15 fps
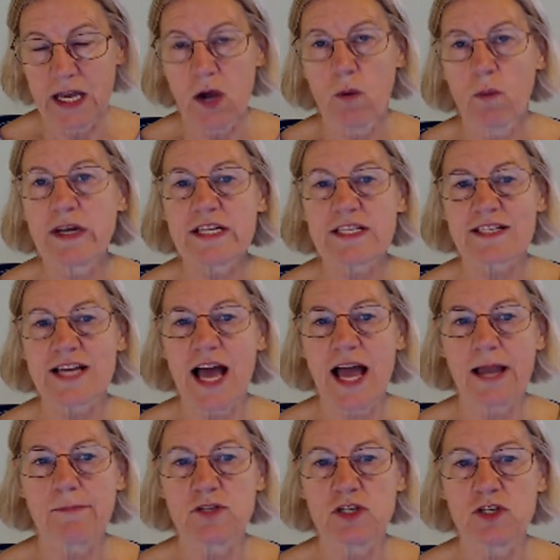when it's
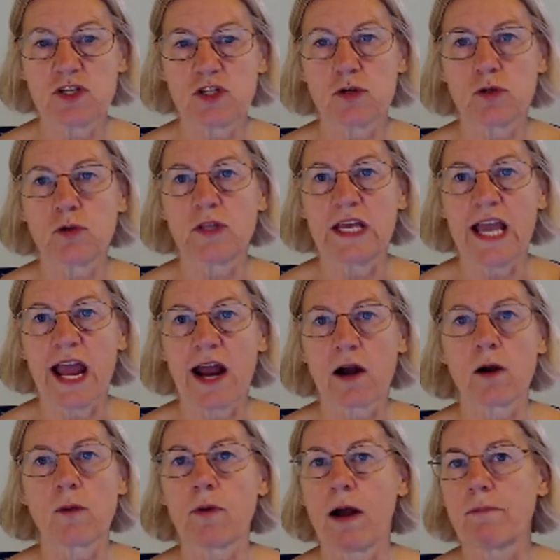time to do the
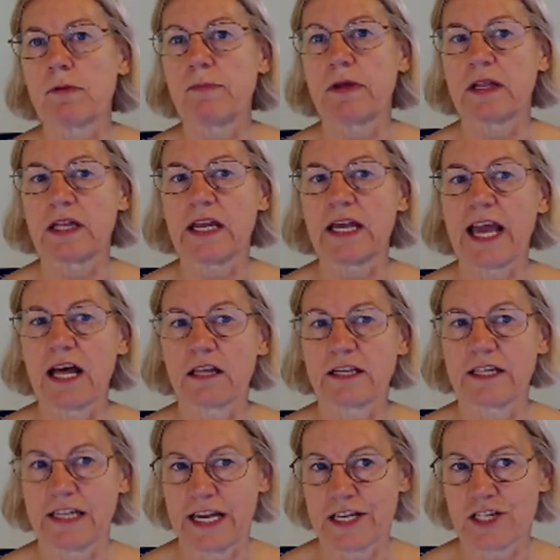error probability
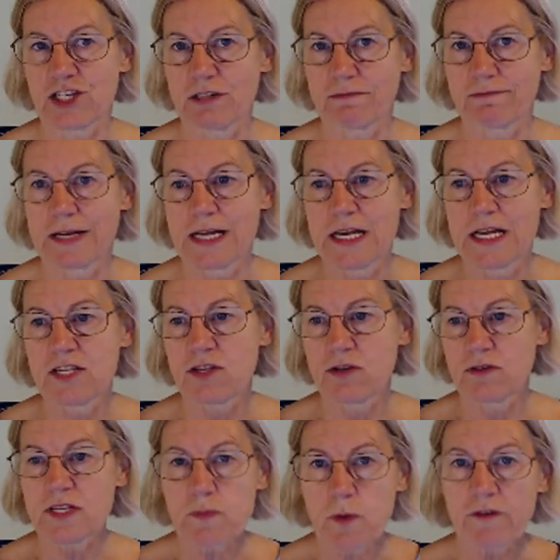calculation. So
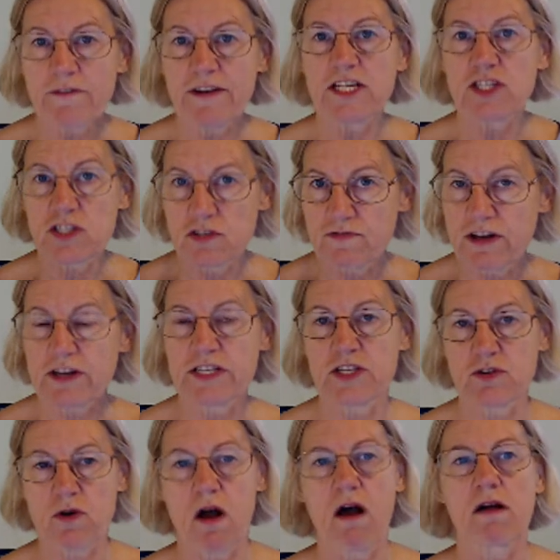this motivation is very
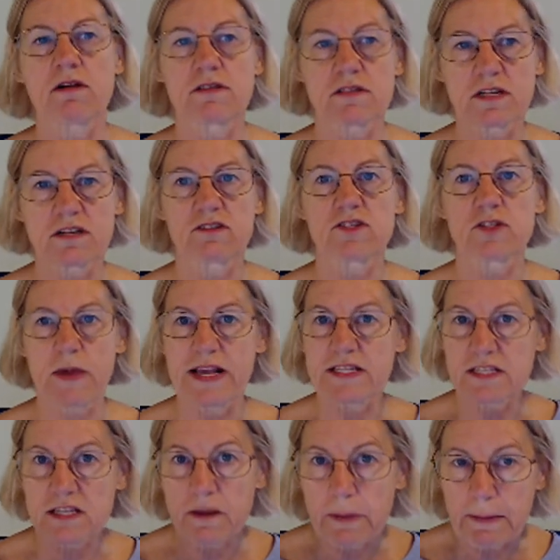strong. Signal space
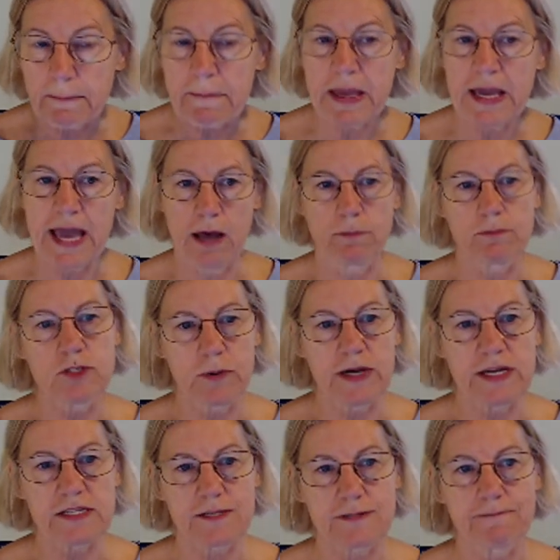is going to be a big help to
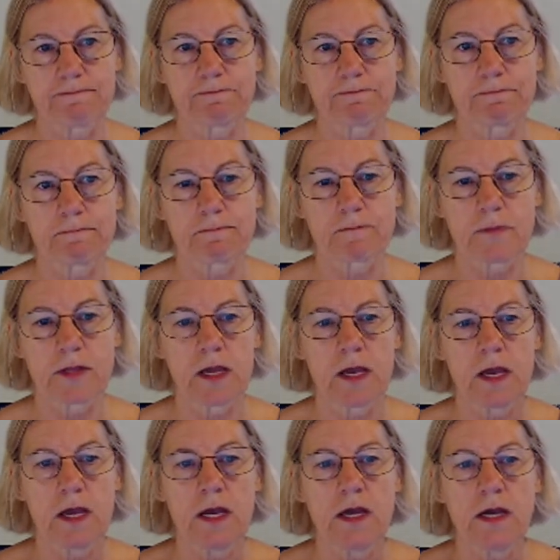us.
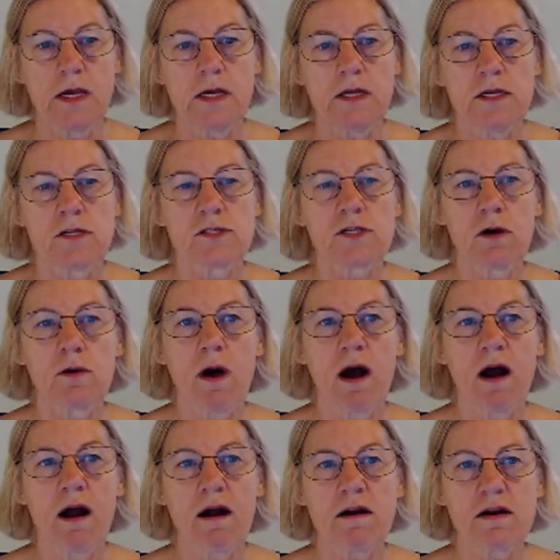So
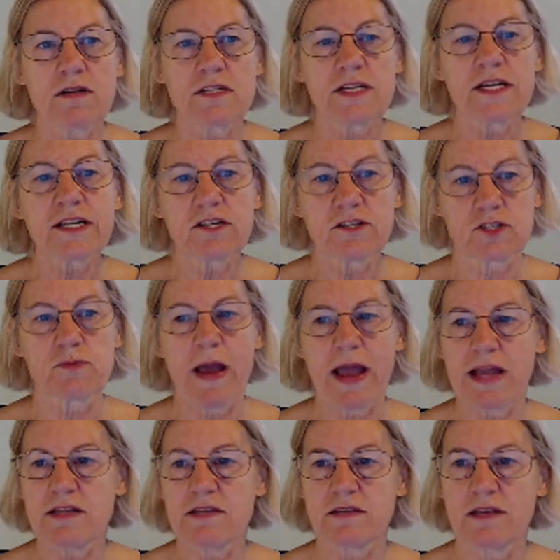our signal
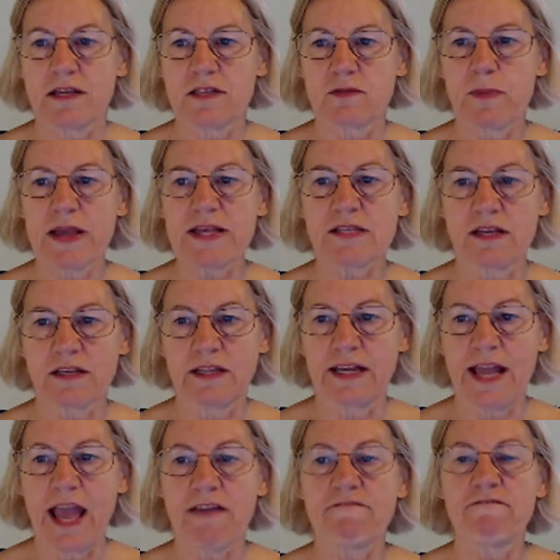space is
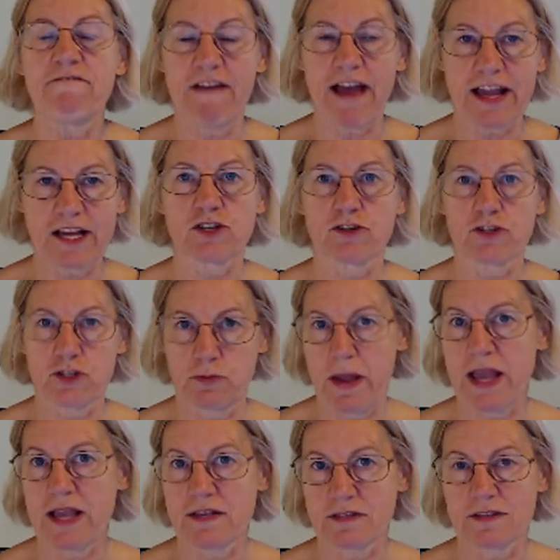basically a vector
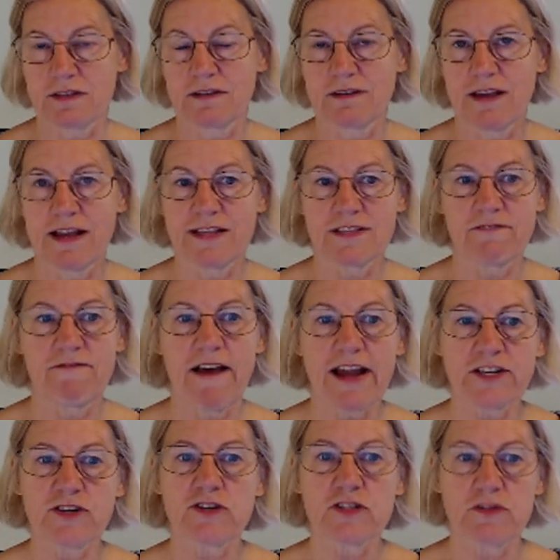space. It's a
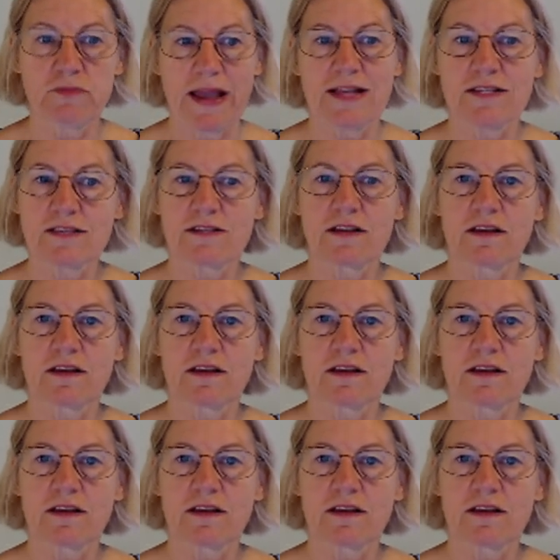vector space